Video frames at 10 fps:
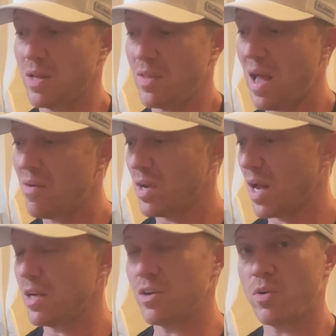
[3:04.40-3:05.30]
they have
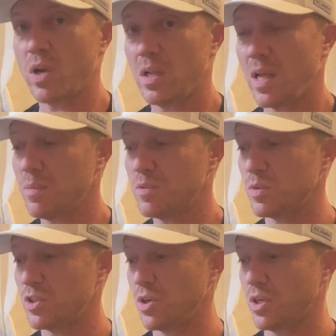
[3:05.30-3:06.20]
90-degree clamps,
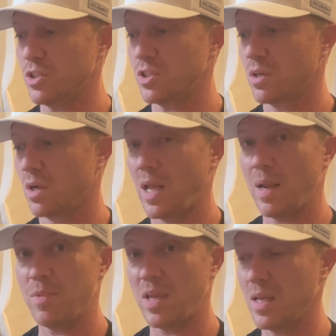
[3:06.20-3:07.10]
which you could just
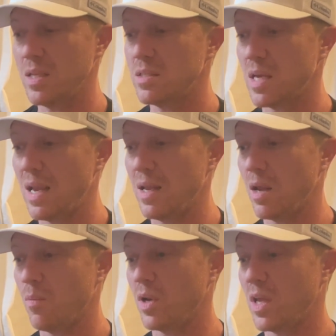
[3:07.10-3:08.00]
clamp the ends and
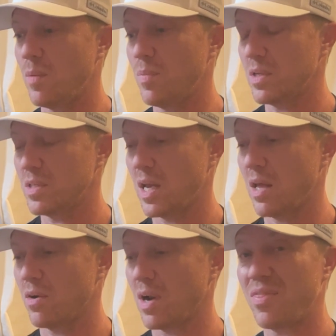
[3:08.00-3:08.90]
it would keep it
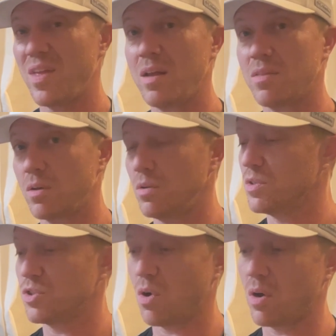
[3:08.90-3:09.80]
together. And I think the glue
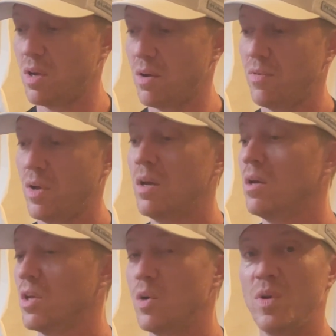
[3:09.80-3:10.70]
is strong enough,
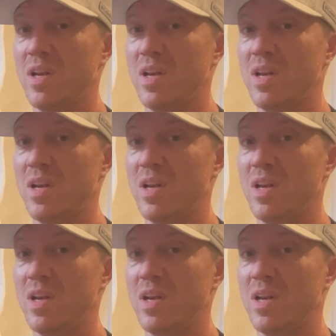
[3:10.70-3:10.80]
you wouldn't